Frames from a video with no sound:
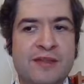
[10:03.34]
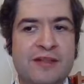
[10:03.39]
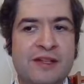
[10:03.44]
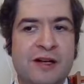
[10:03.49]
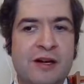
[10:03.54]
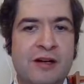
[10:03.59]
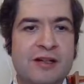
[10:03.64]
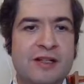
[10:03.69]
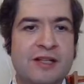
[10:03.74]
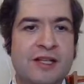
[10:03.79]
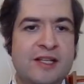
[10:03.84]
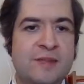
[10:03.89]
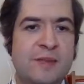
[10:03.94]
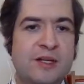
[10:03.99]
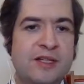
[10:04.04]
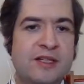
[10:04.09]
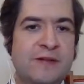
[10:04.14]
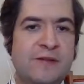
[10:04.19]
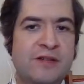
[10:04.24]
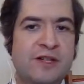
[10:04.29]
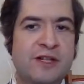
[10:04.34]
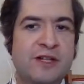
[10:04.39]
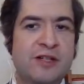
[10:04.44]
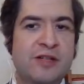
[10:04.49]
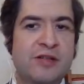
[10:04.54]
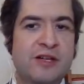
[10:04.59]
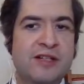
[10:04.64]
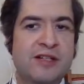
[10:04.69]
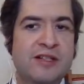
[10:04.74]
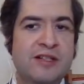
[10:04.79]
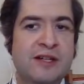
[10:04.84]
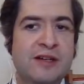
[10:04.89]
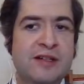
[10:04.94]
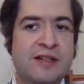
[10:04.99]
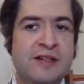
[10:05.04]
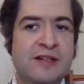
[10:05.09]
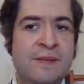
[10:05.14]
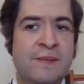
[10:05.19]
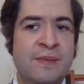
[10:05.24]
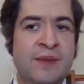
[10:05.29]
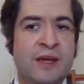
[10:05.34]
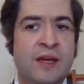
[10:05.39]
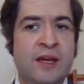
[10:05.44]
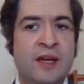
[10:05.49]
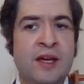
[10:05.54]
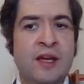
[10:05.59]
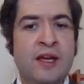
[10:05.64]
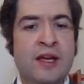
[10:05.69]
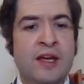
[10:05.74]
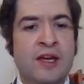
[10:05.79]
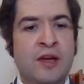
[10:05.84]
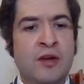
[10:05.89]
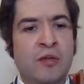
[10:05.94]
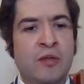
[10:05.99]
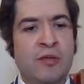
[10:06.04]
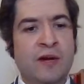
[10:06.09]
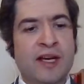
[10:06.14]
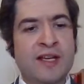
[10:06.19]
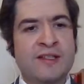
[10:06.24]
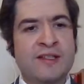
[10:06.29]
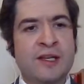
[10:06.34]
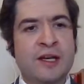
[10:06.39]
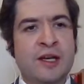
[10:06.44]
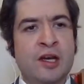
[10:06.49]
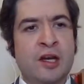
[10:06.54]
to Darlington, especially for the Truck Series race,